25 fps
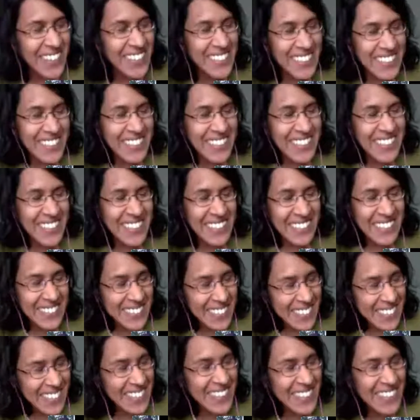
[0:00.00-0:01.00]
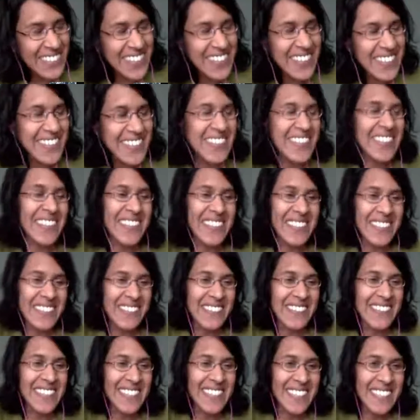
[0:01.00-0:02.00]
what you said, Laura, and
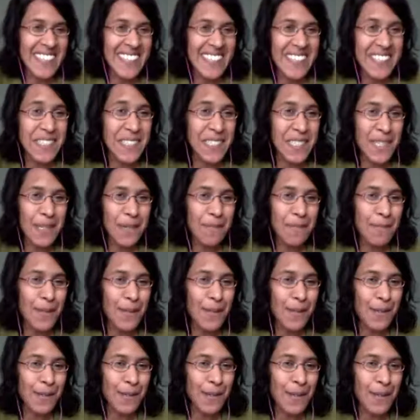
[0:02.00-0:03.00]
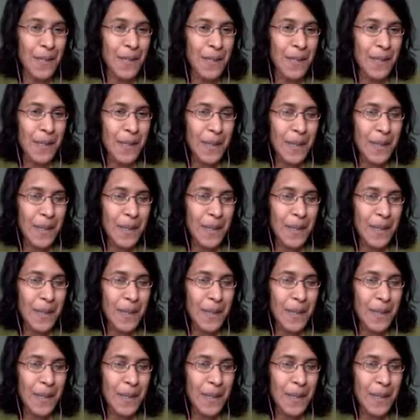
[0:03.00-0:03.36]
also what Sangeeta said about